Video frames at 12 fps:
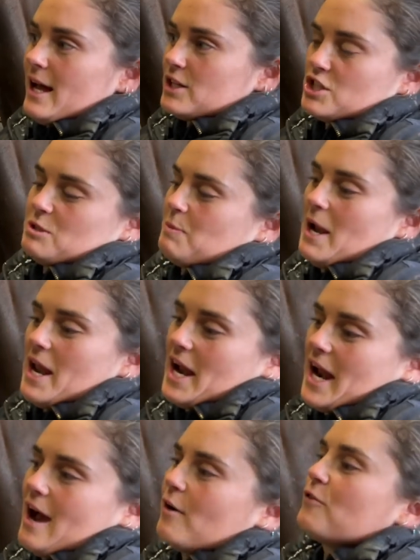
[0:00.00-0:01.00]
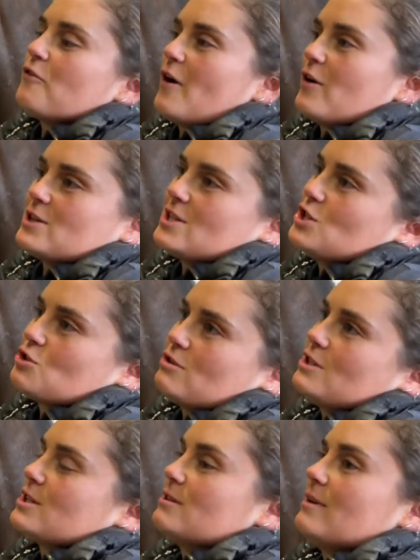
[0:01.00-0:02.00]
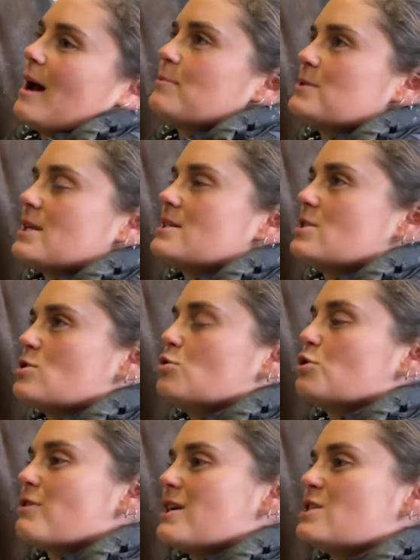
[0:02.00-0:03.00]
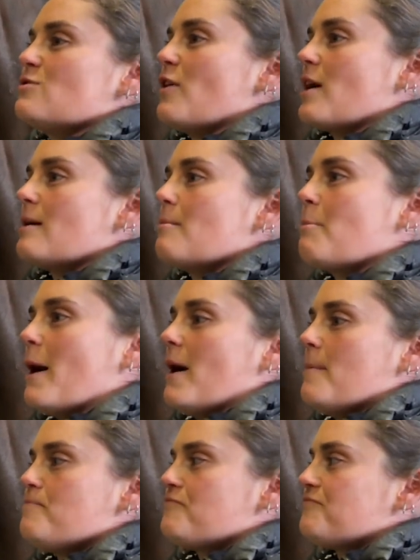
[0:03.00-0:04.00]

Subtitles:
She's been in and out for various injuries and abscesses and all the rest of it. But,